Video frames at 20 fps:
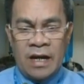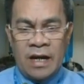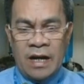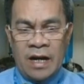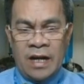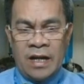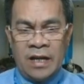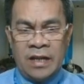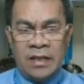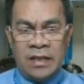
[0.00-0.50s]

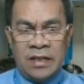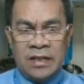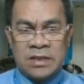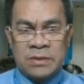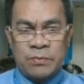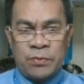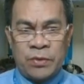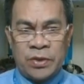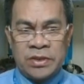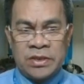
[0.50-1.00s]
I is
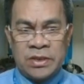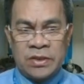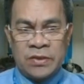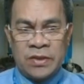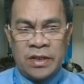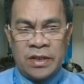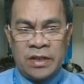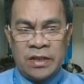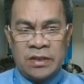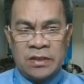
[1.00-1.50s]

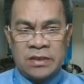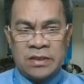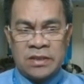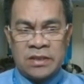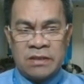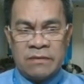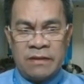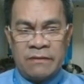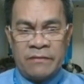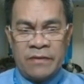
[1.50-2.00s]

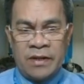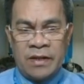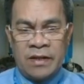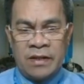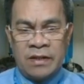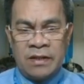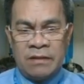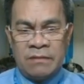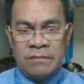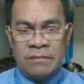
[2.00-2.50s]

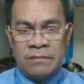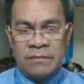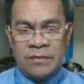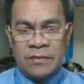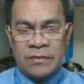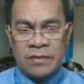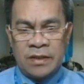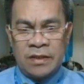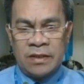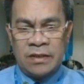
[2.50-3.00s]
0.0875.
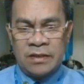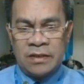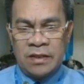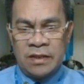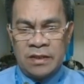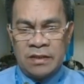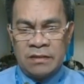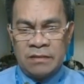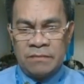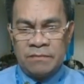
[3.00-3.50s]
Okay,
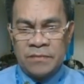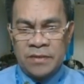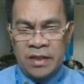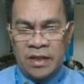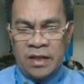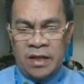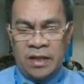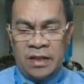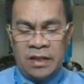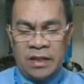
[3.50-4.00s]
then
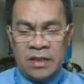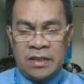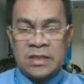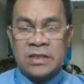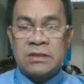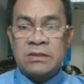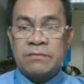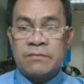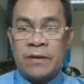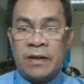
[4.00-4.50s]
N
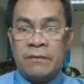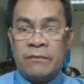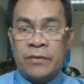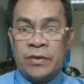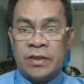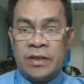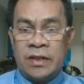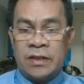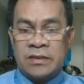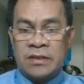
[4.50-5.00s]
is
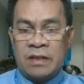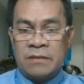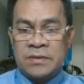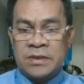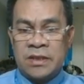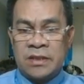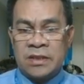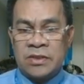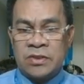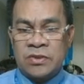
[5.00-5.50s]
5.8 times
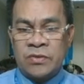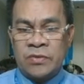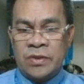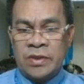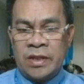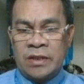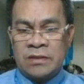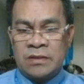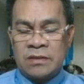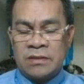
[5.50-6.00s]
10 raised to
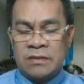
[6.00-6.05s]
28.